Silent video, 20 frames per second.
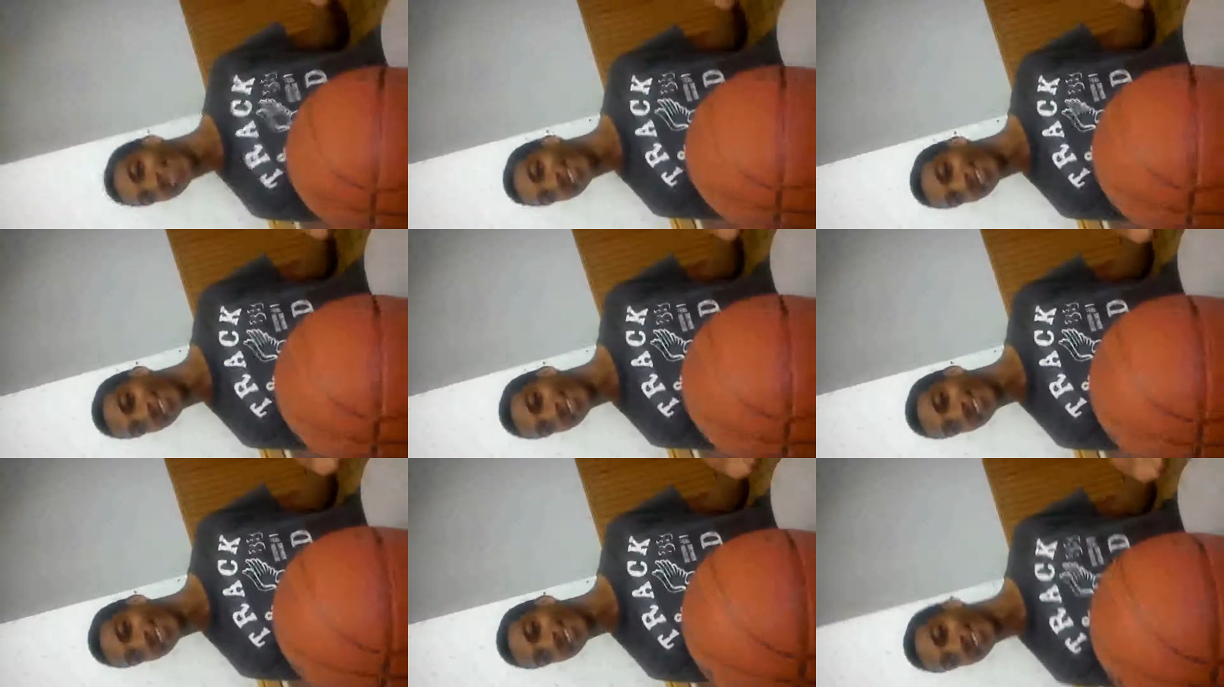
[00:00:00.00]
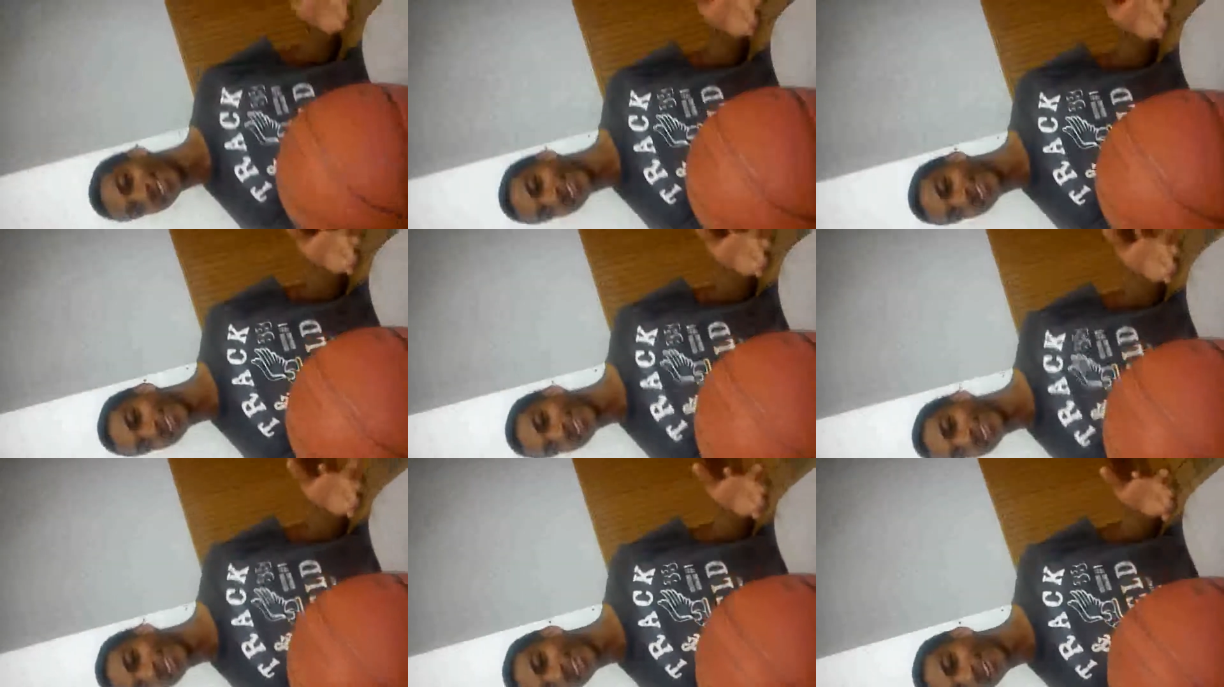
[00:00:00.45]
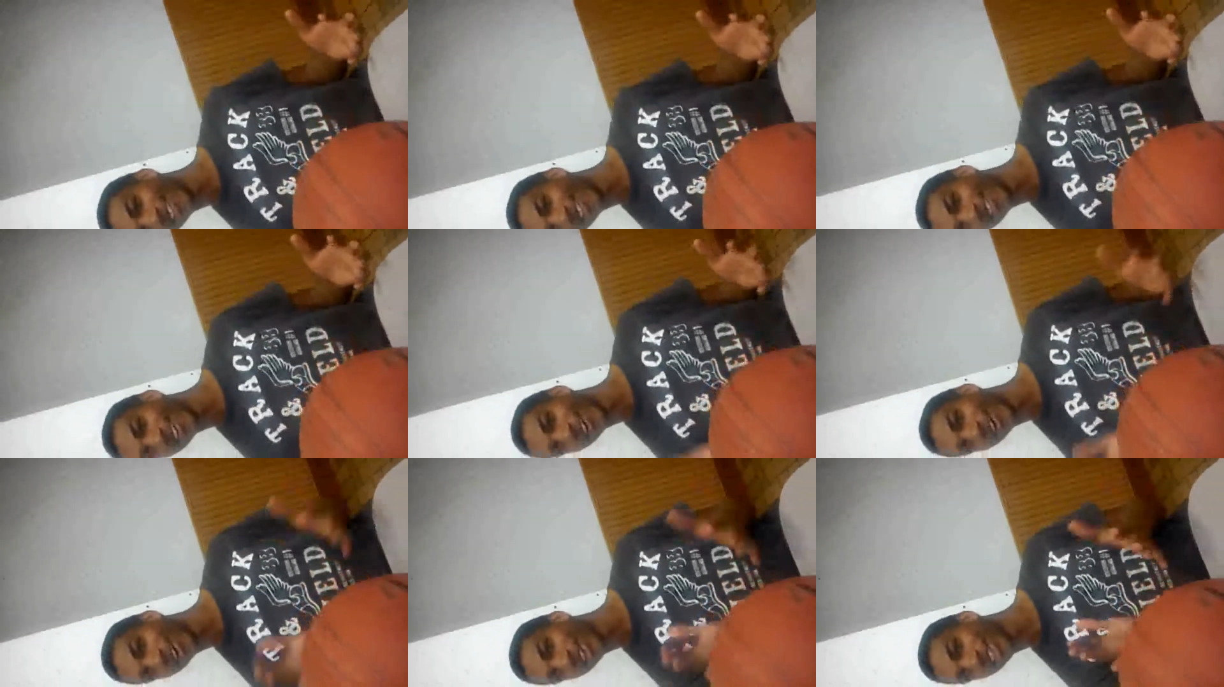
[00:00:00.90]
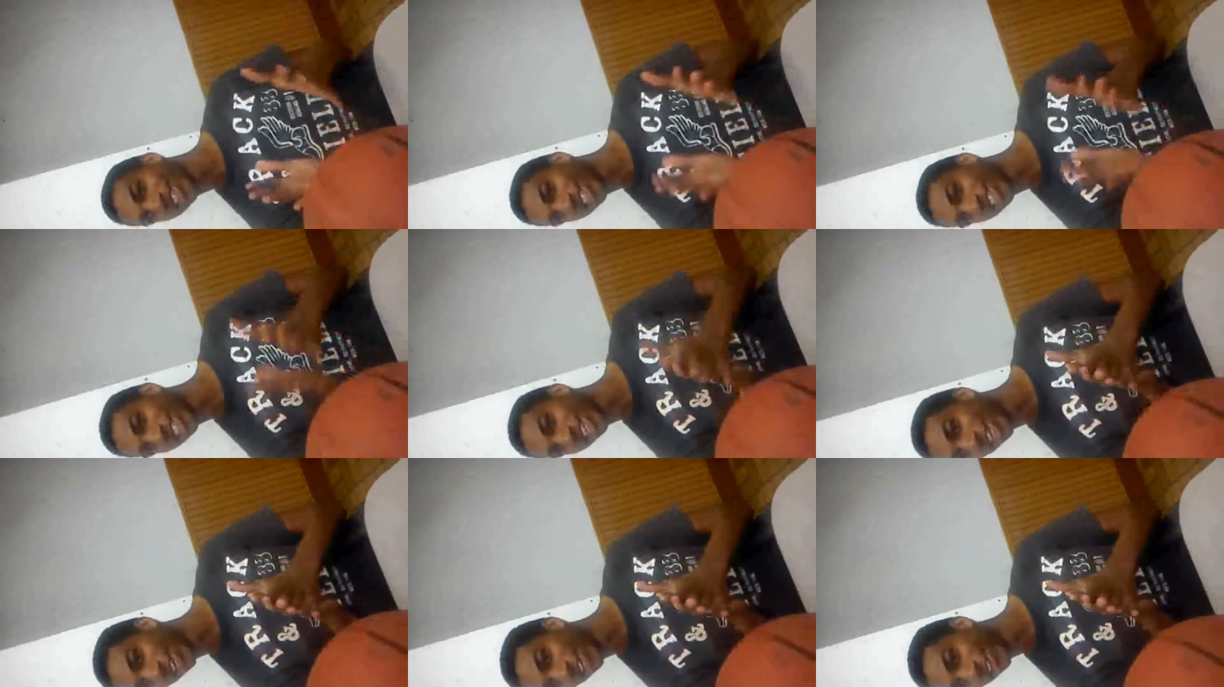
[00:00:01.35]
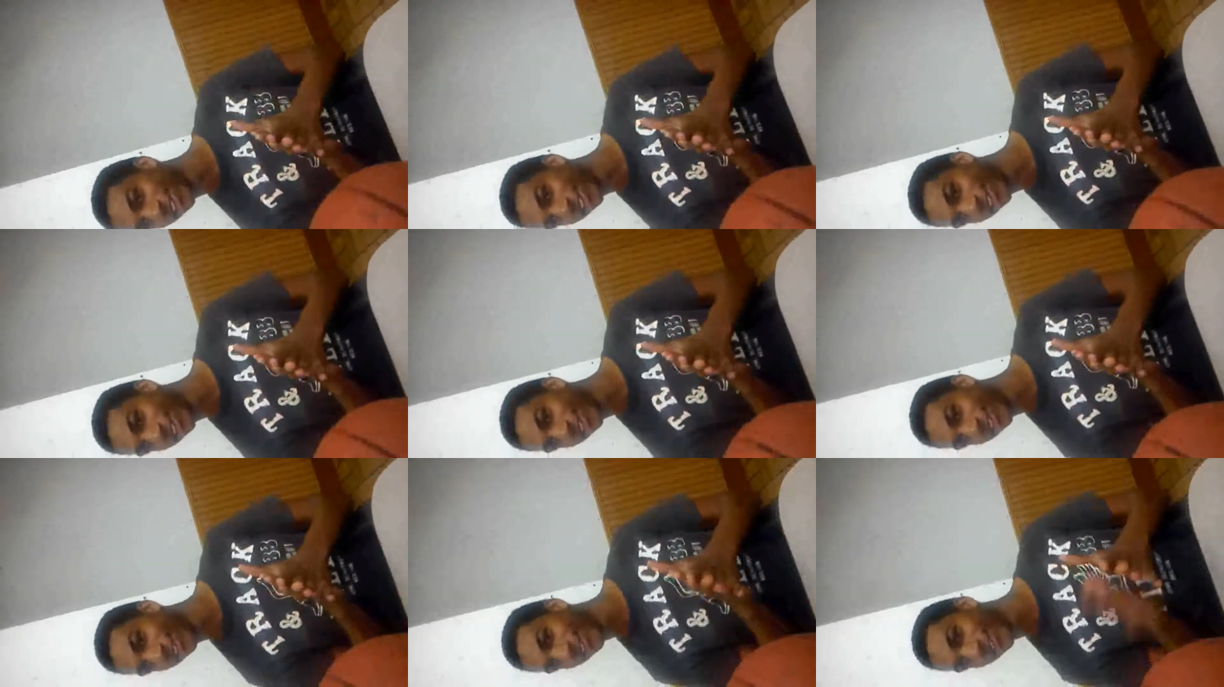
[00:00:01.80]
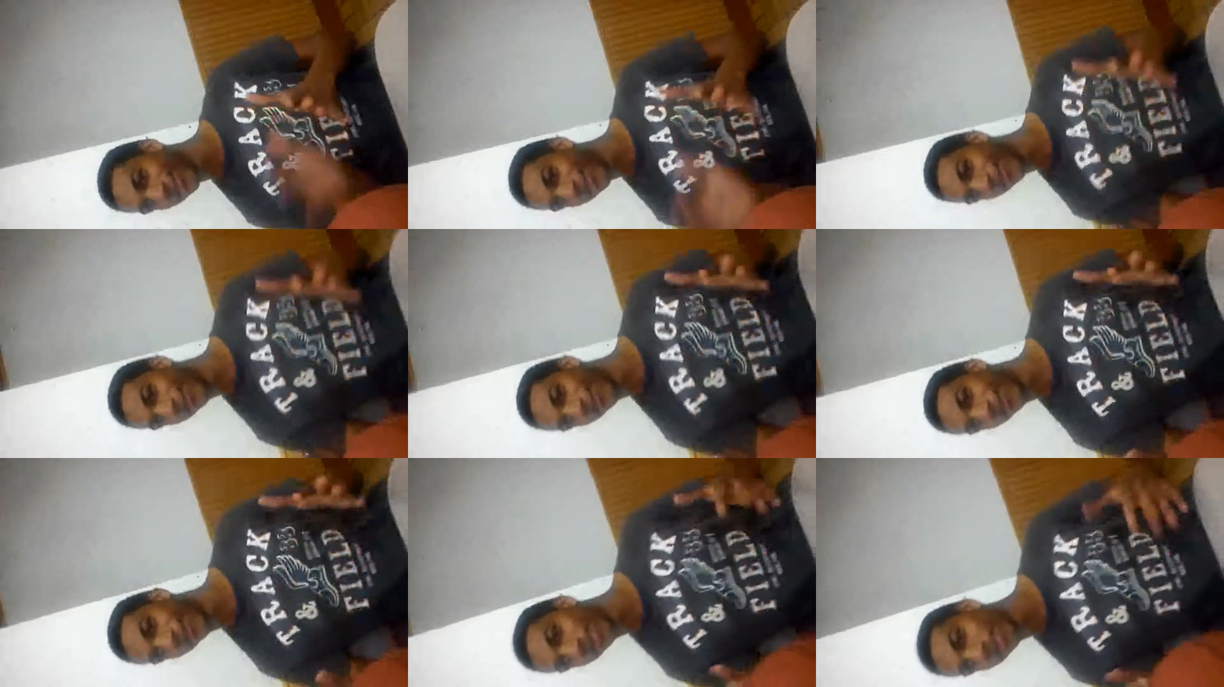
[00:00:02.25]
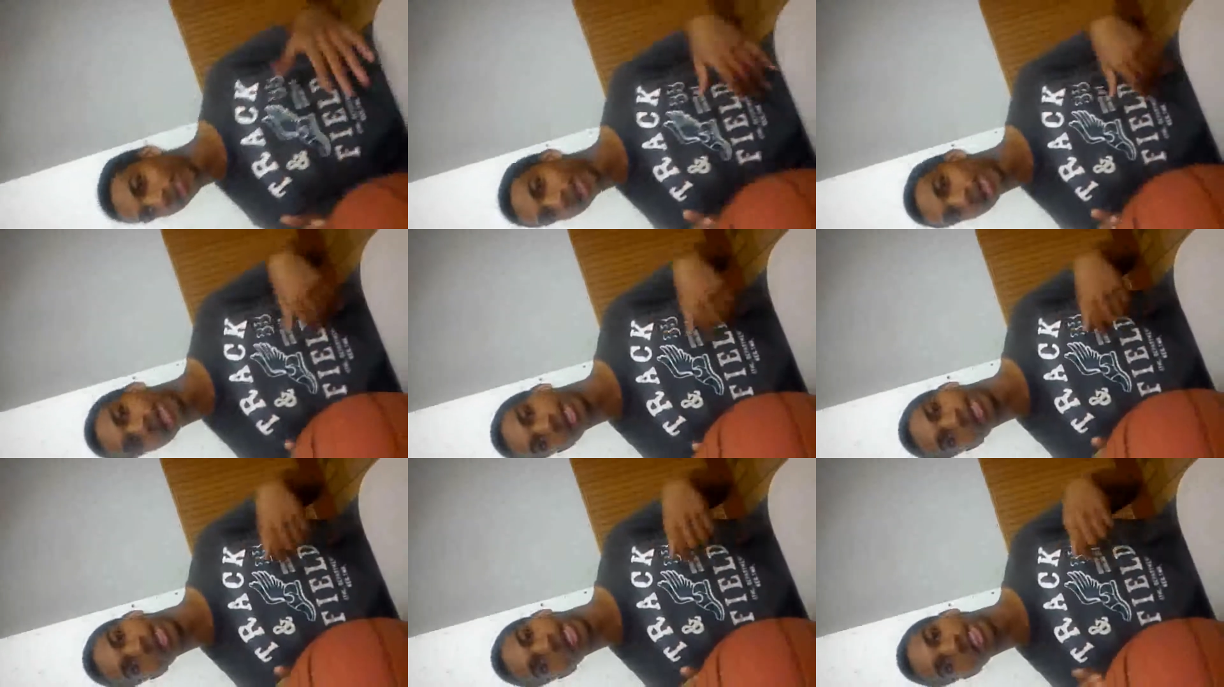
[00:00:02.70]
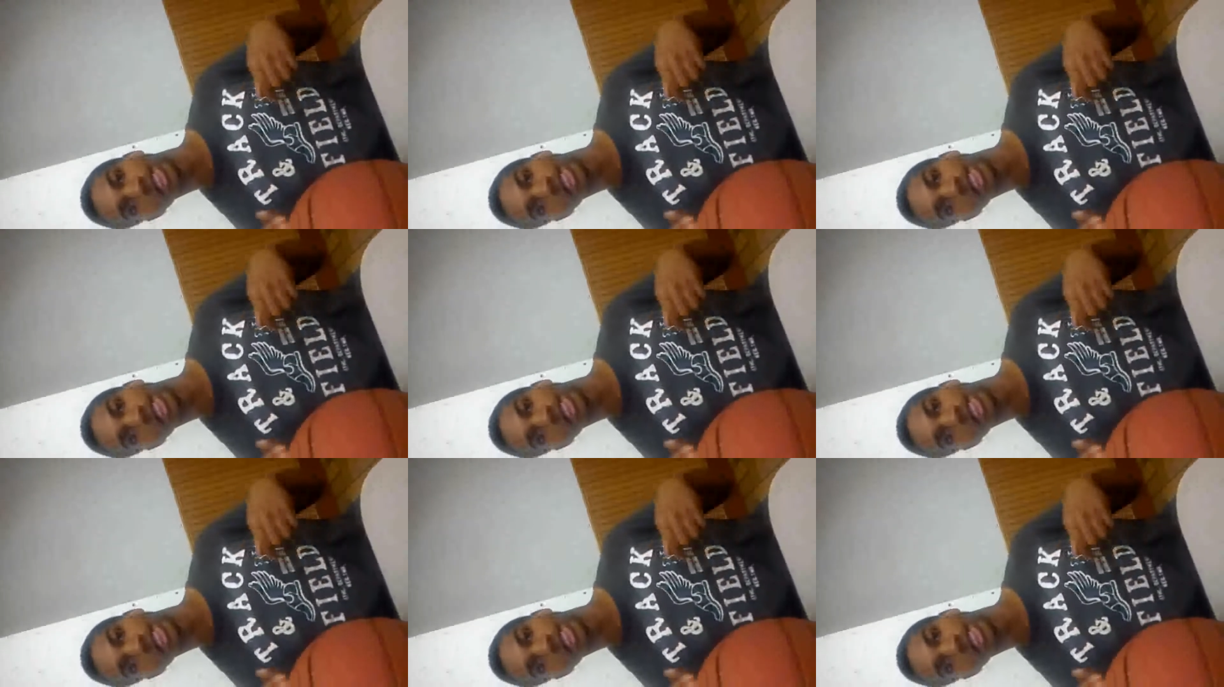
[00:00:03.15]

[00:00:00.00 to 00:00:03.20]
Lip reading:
Nobody's mouth can be seen.